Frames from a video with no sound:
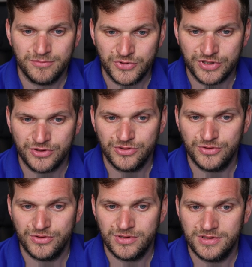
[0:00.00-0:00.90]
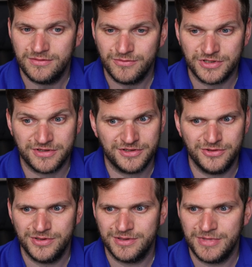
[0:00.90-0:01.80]
Pretty cool. What you can
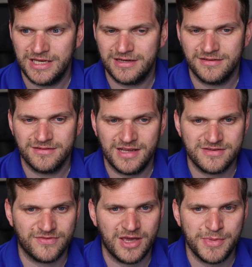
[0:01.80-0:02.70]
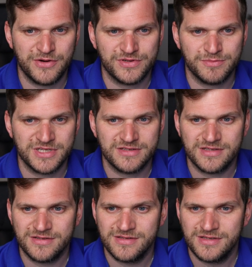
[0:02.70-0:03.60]
do here, man. SFK battery is
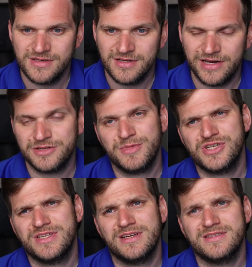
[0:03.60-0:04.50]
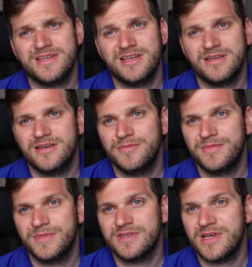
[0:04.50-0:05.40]
amazing. And as much as I understand,
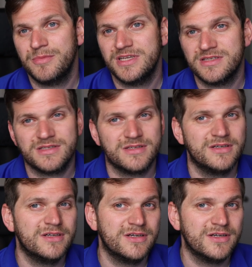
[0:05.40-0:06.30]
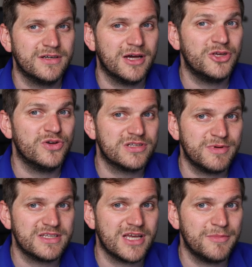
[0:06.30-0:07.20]
um, this company is a
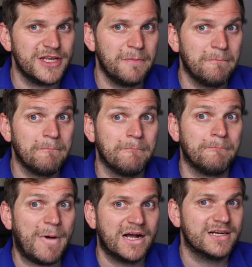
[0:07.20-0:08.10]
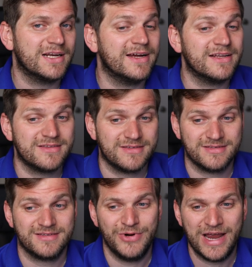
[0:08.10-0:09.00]
US-based company.
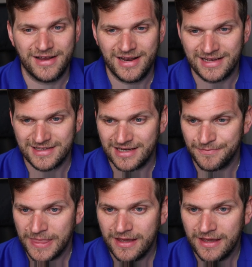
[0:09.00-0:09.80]
That's rad. I like that.